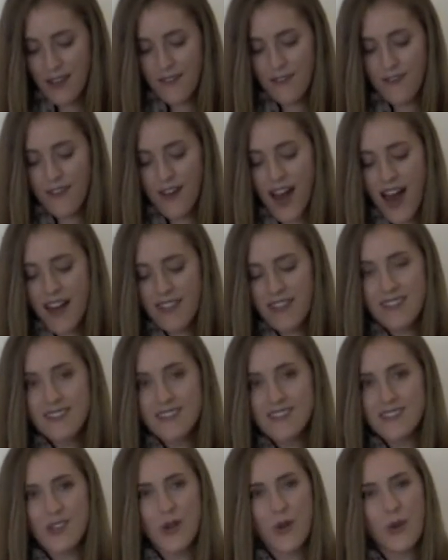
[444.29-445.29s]
For
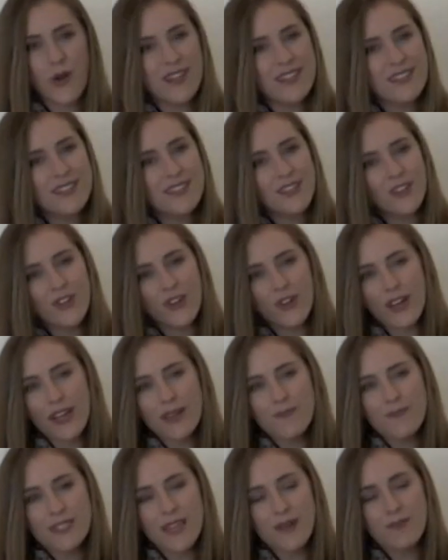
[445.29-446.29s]
others, the question
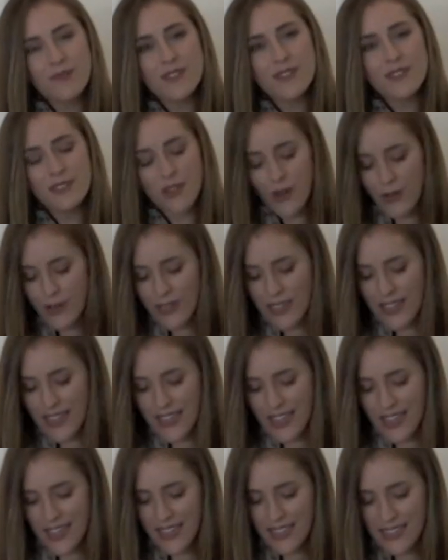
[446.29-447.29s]
creeps up
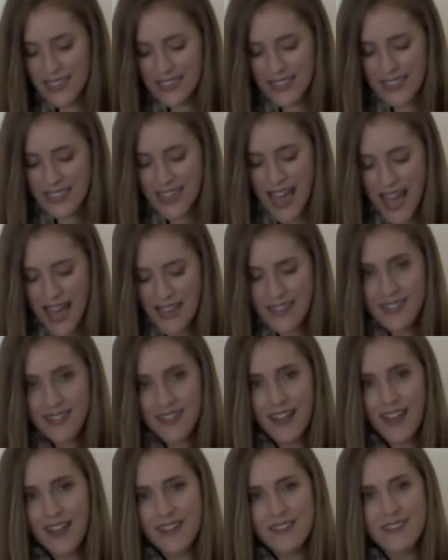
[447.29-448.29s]
slowly and the
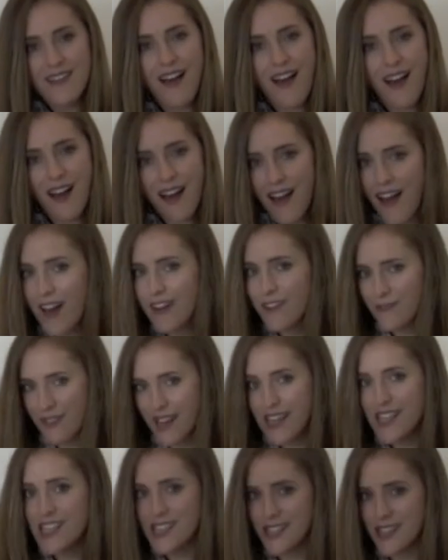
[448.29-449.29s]
answer is
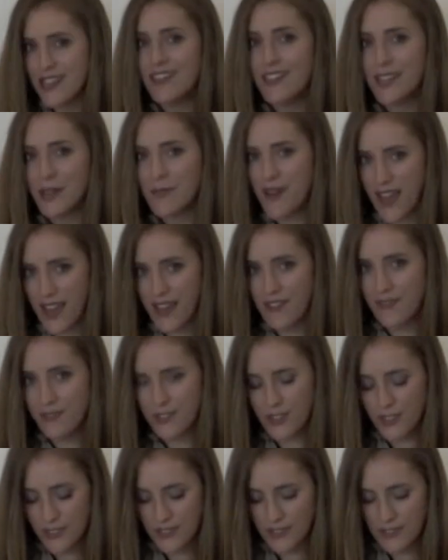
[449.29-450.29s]
heart-wrenchingly
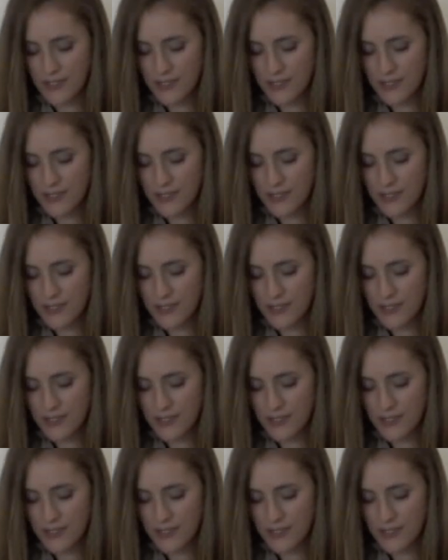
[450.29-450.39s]
painful.